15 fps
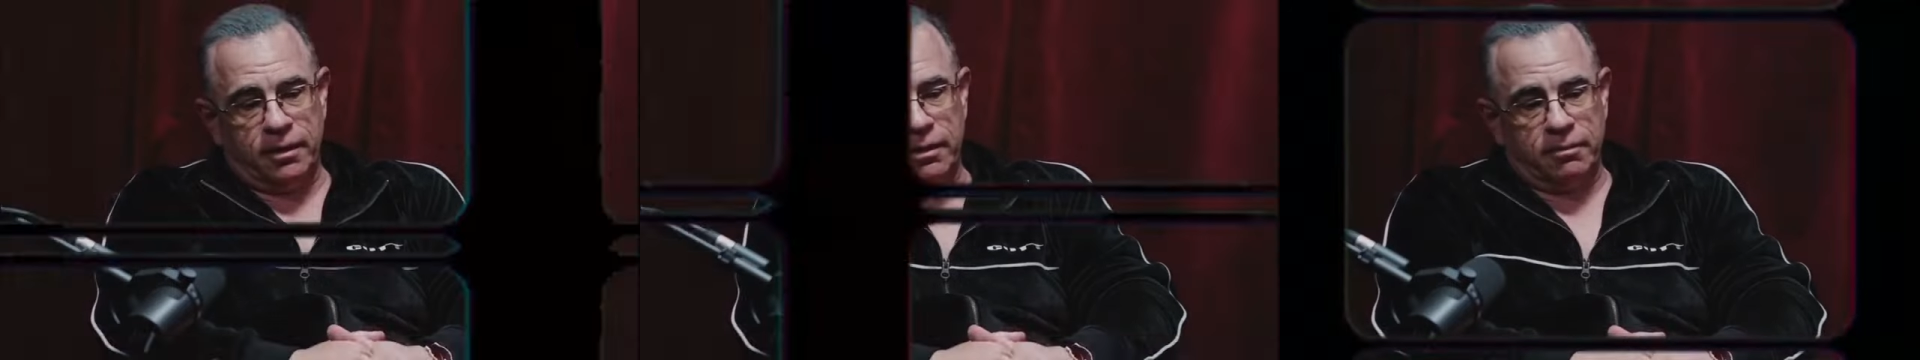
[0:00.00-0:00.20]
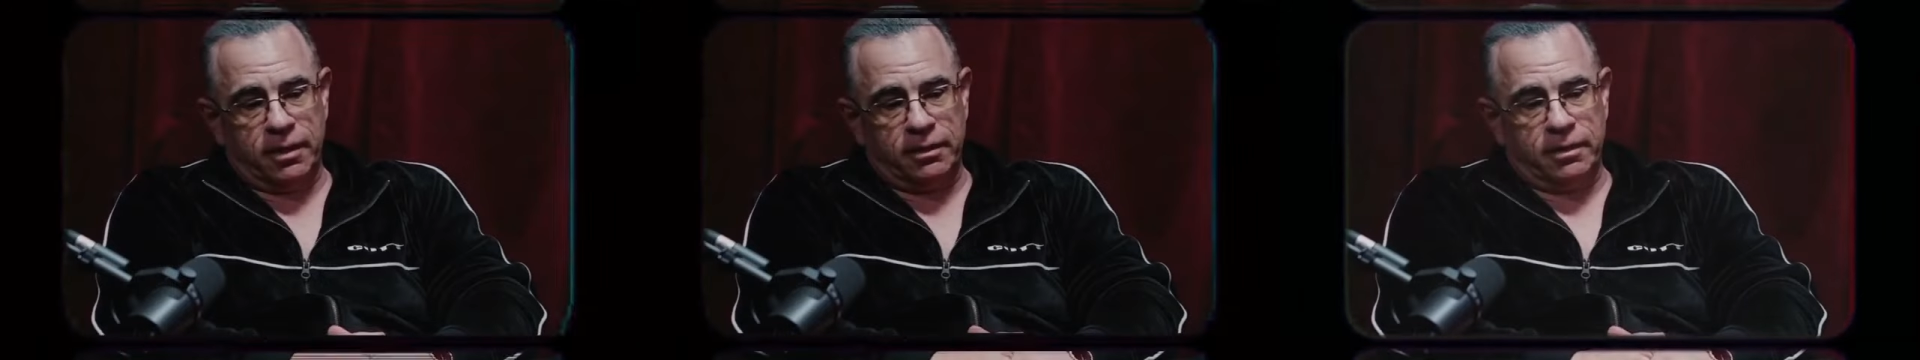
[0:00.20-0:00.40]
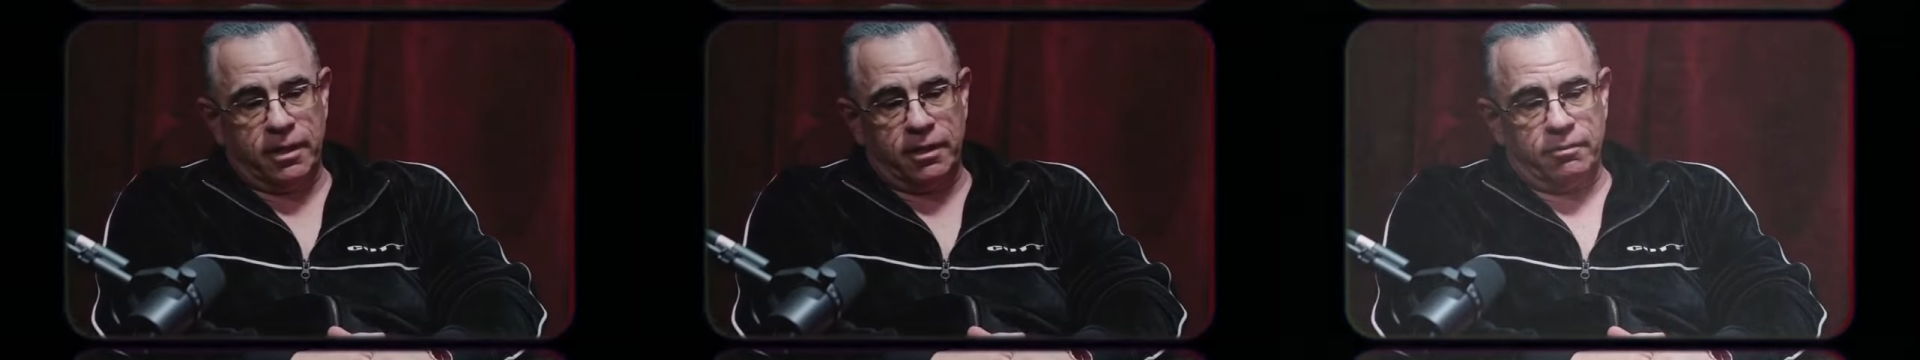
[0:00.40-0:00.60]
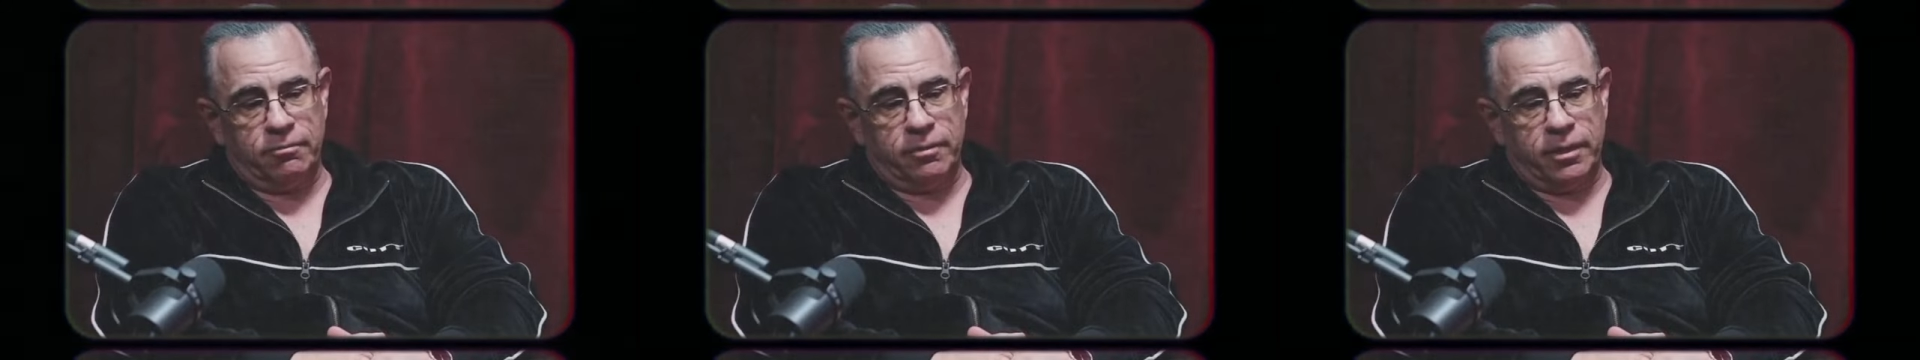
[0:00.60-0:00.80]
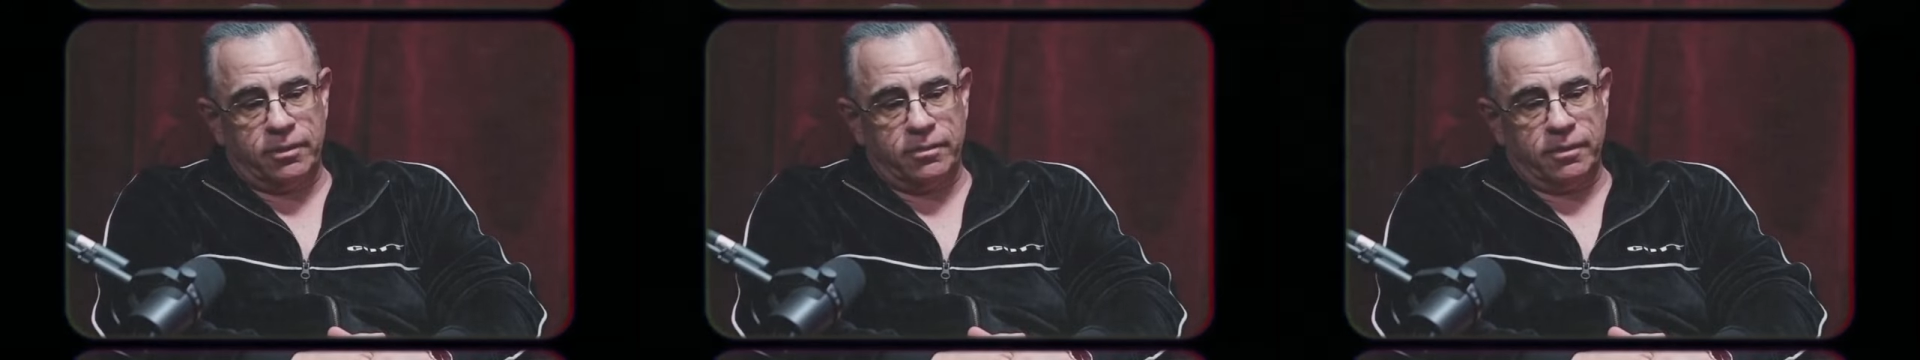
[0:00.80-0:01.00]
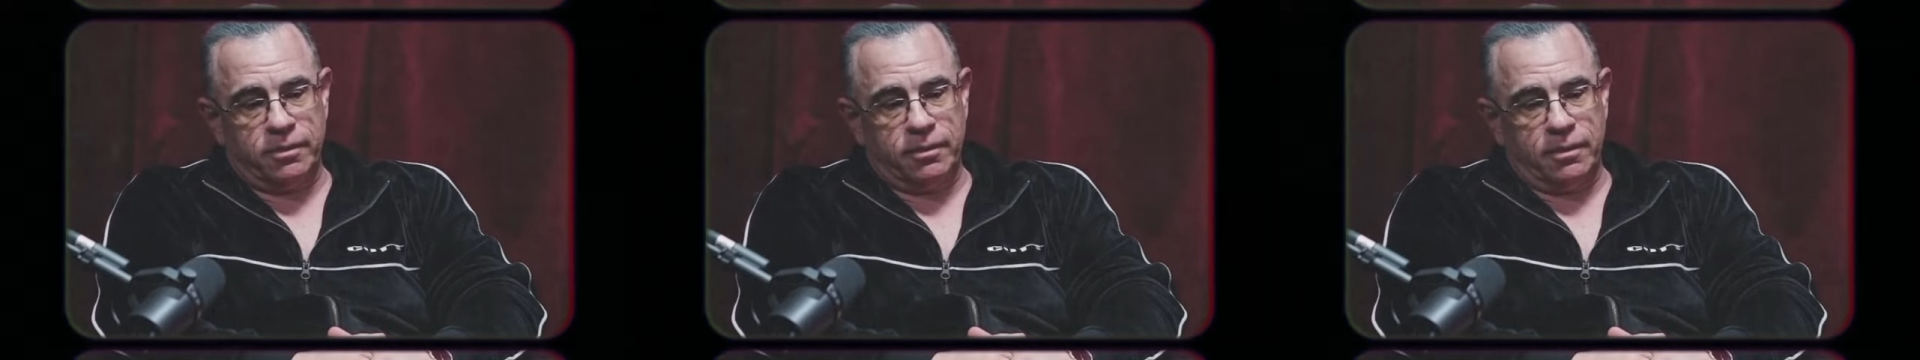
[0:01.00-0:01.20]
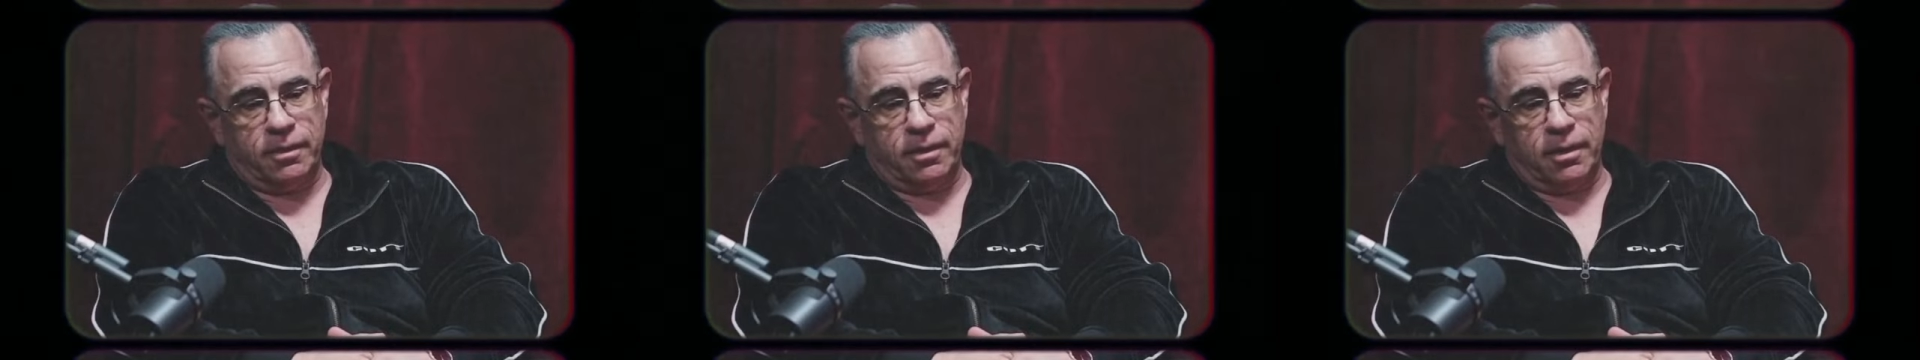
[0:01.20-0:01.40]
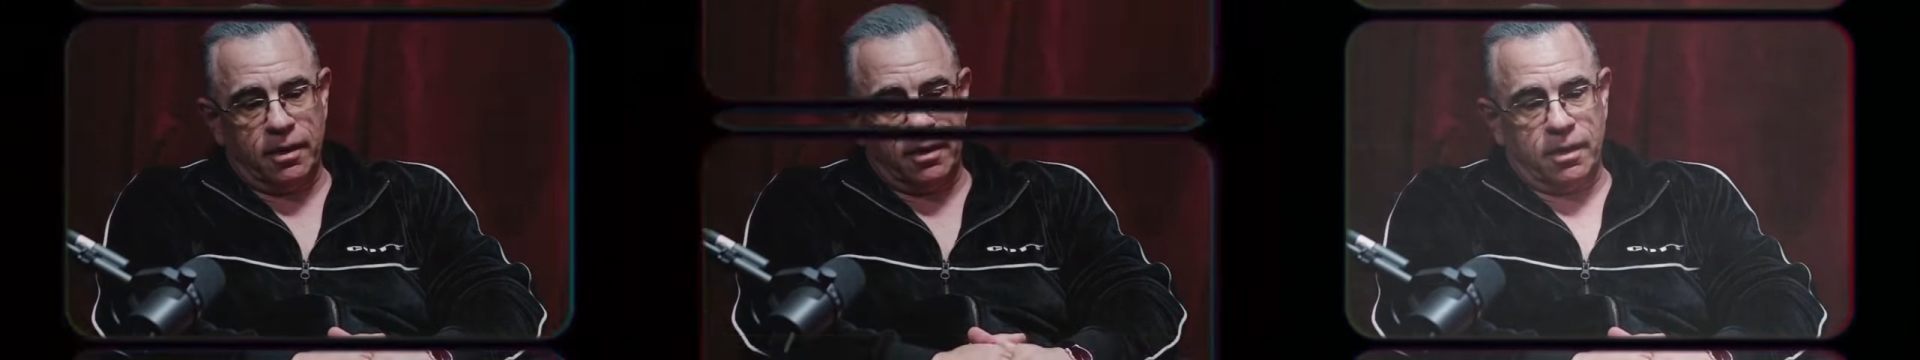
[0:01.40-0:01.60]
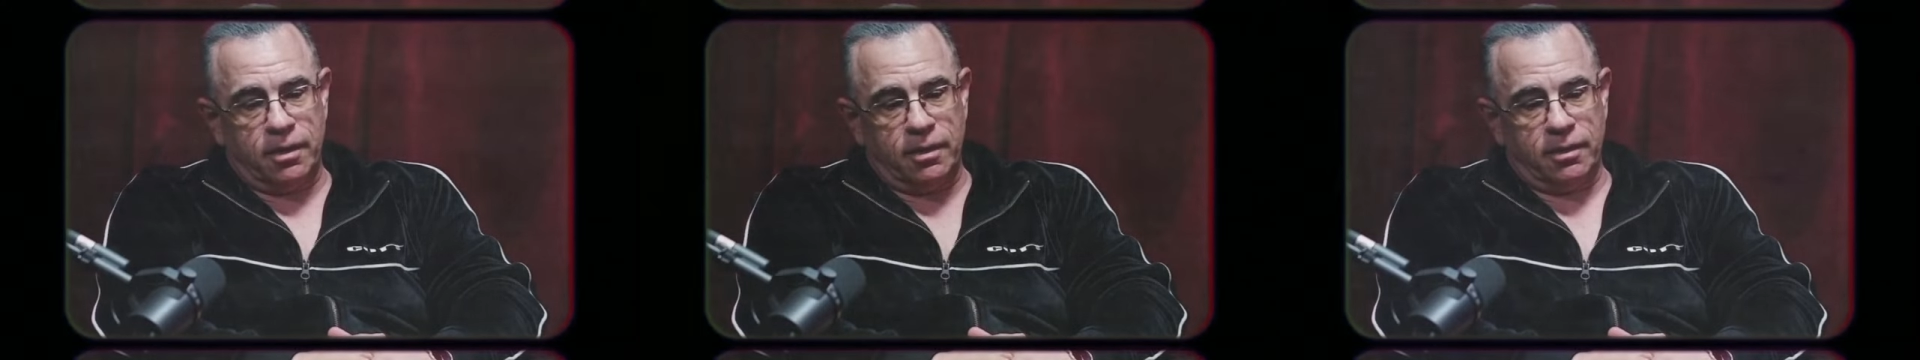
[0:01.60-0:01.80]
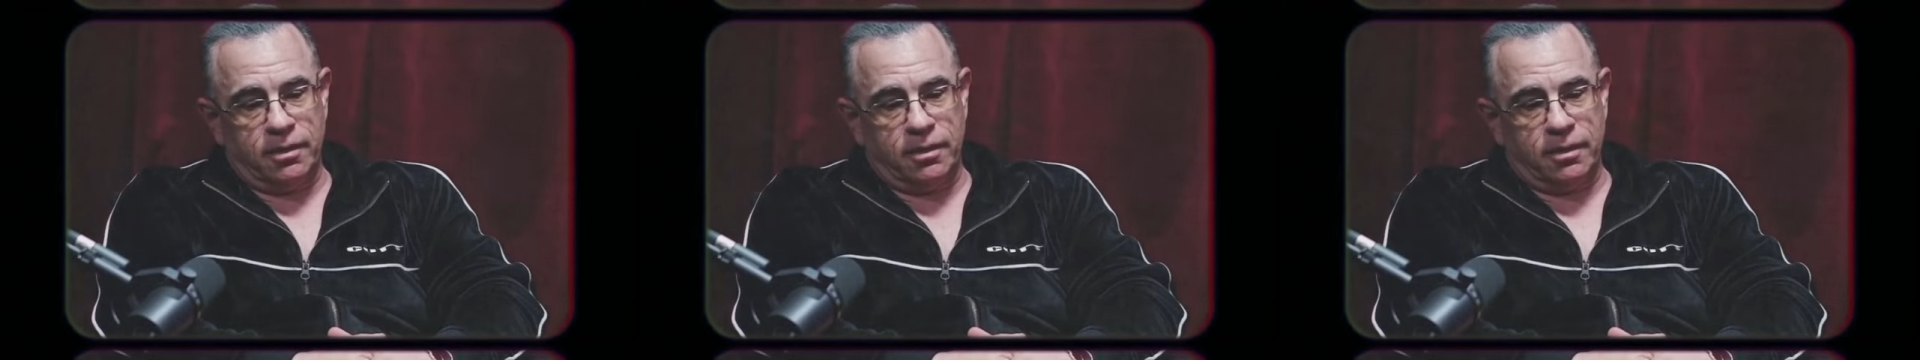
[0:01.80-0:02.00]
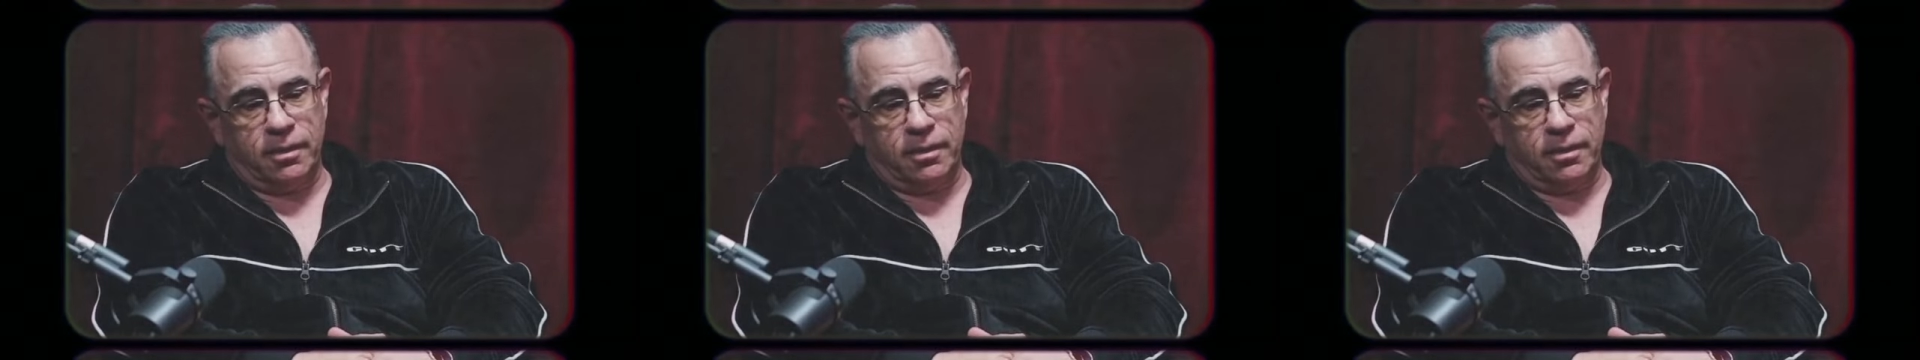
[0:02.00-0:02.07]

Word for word: and my dad reads it, and